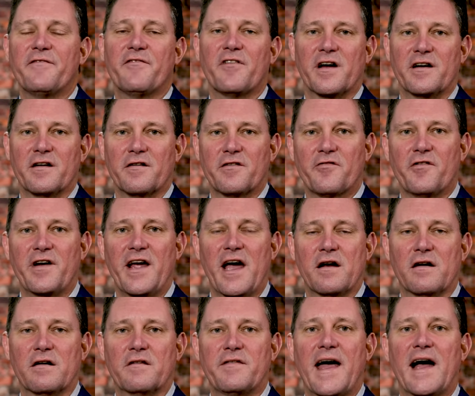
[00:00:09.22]
for under
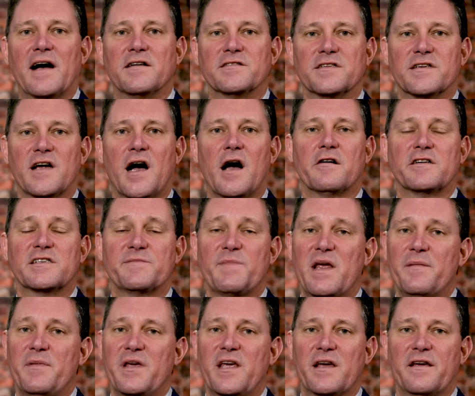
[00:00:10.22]
$300,000,
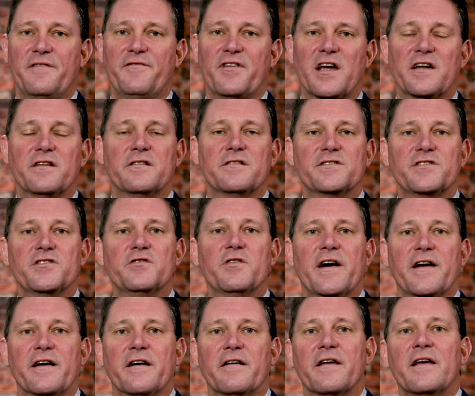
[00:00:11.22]
maybe even under
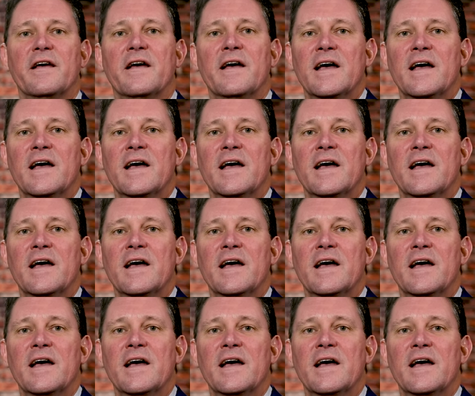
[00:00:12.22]
200.